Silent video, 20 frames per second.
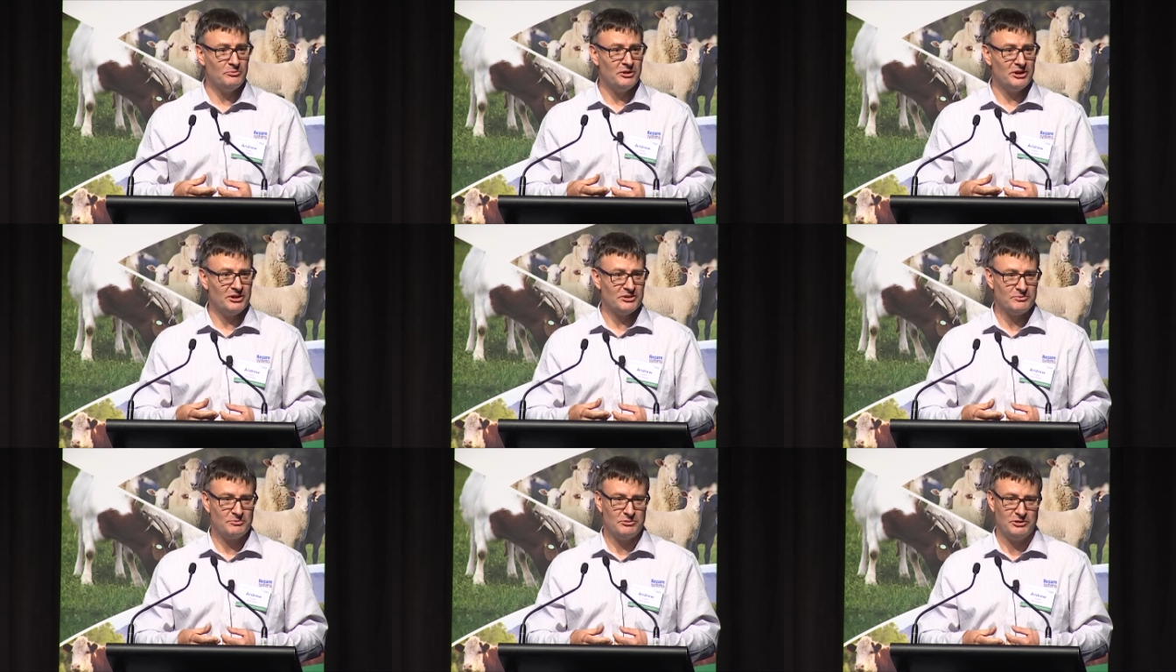but
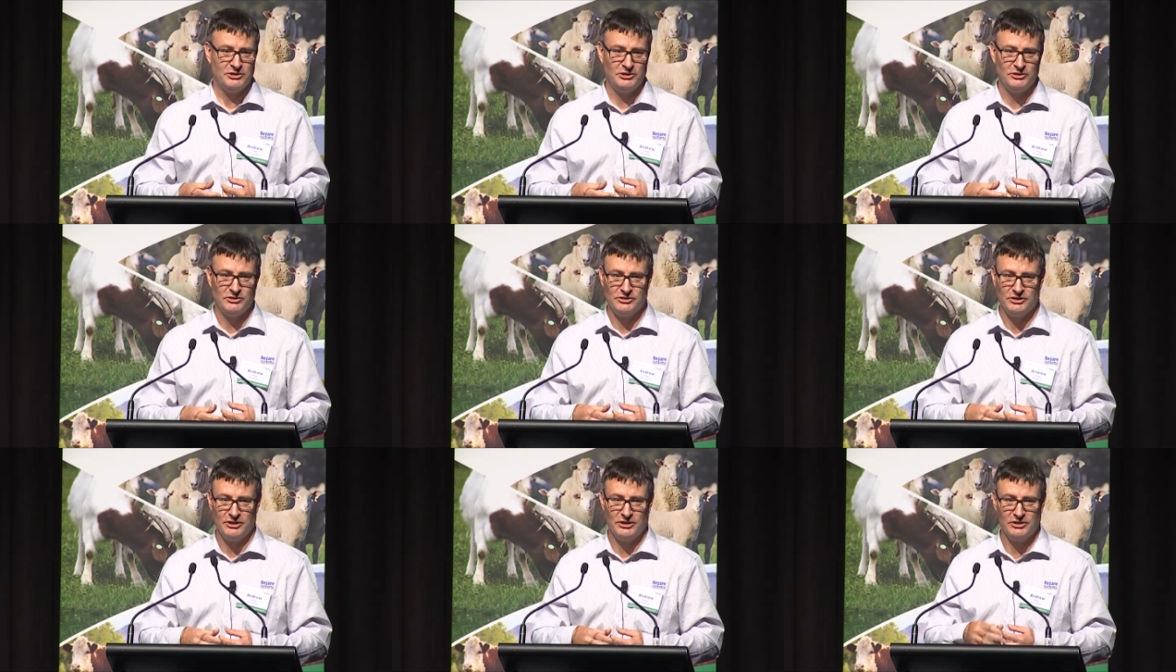it's
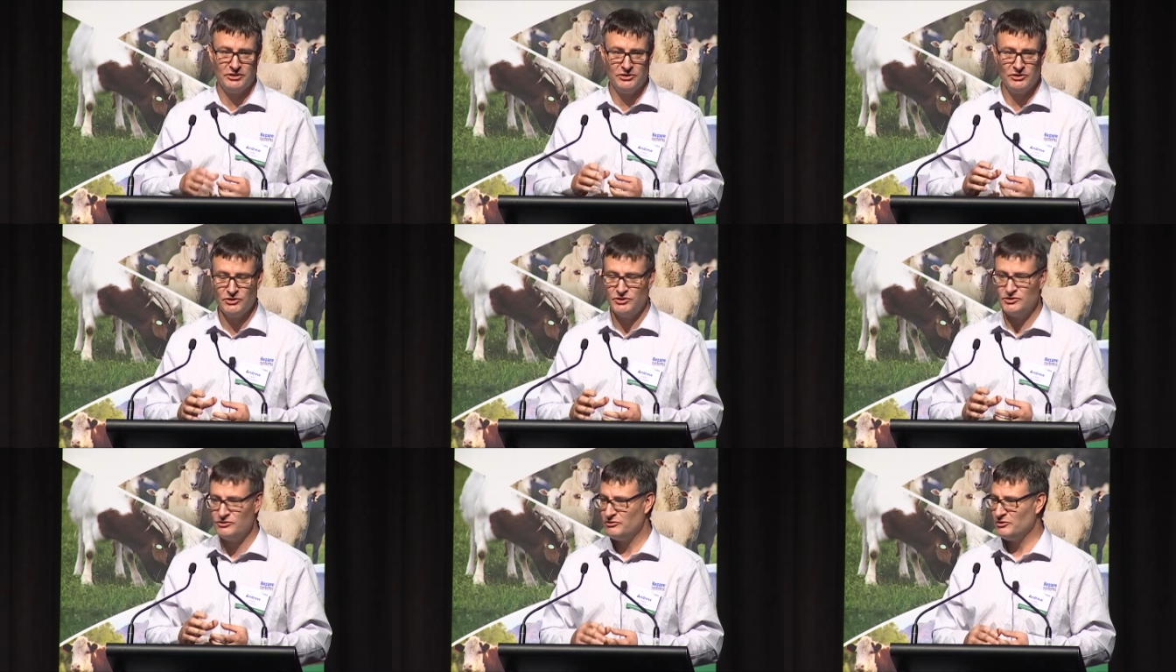producing
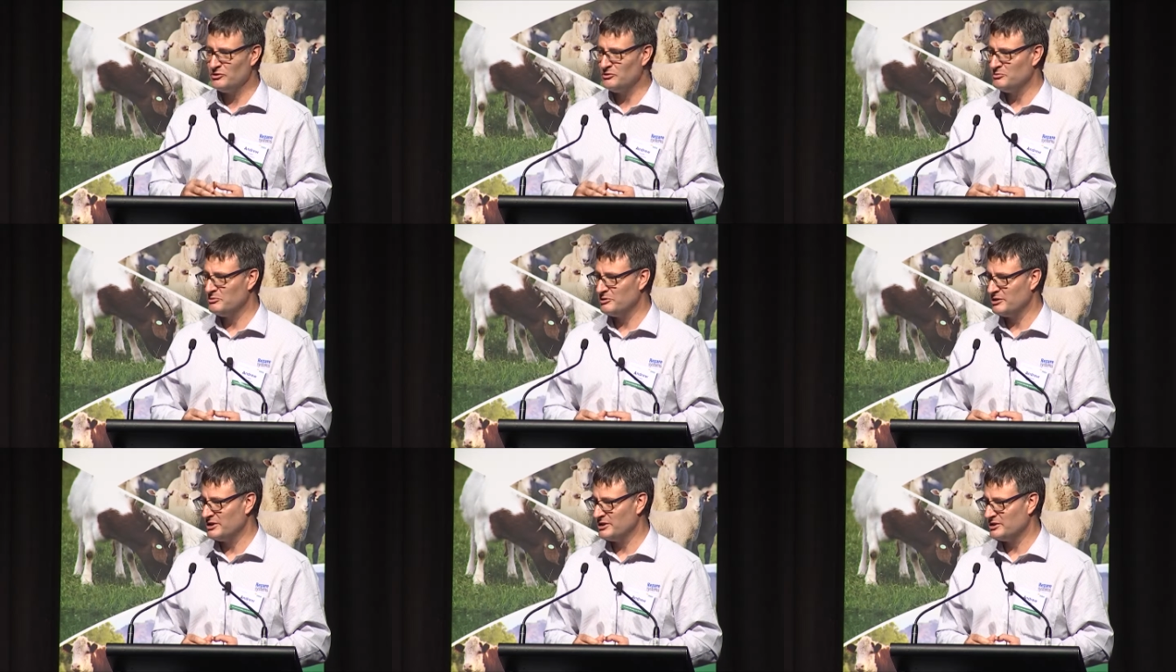useful
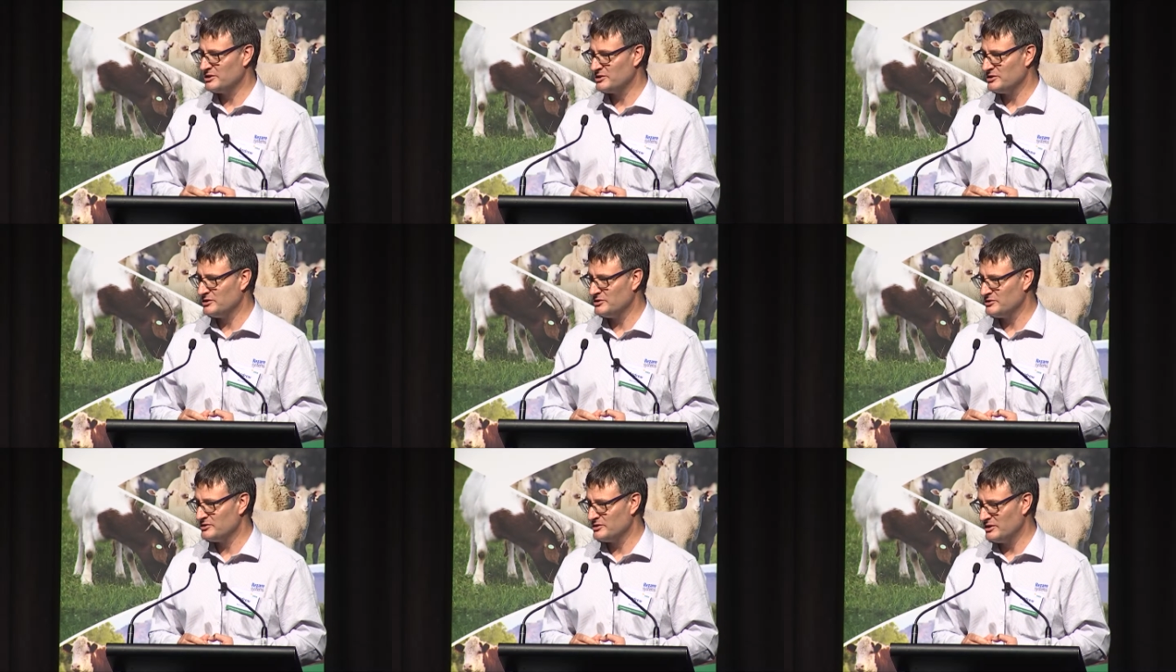
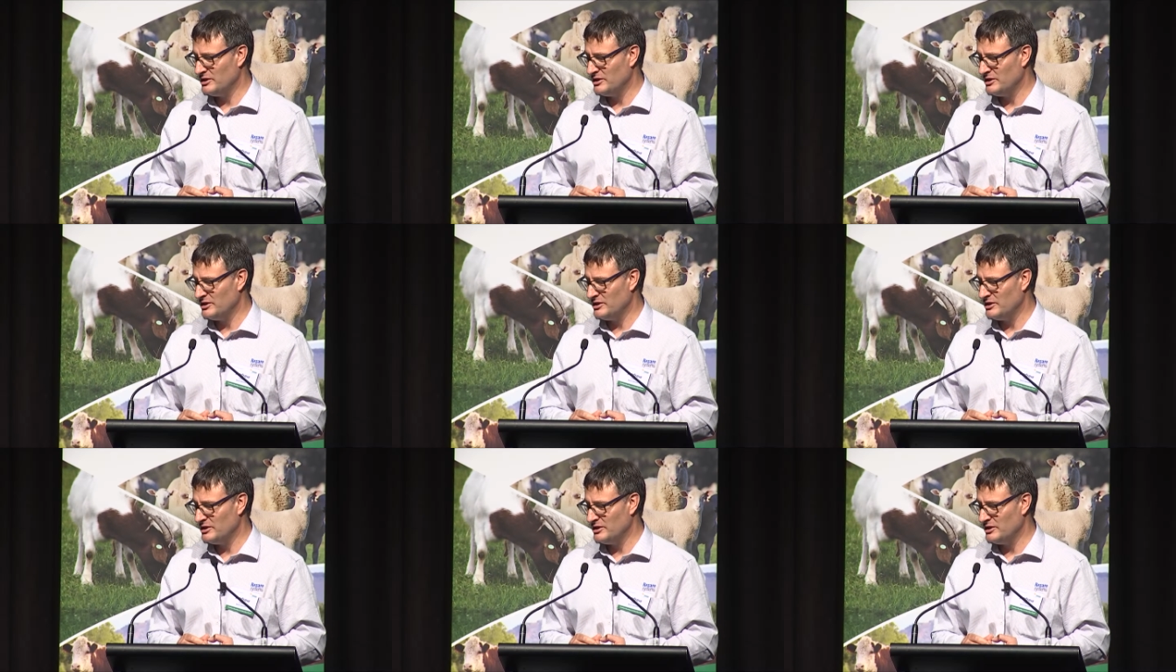predictions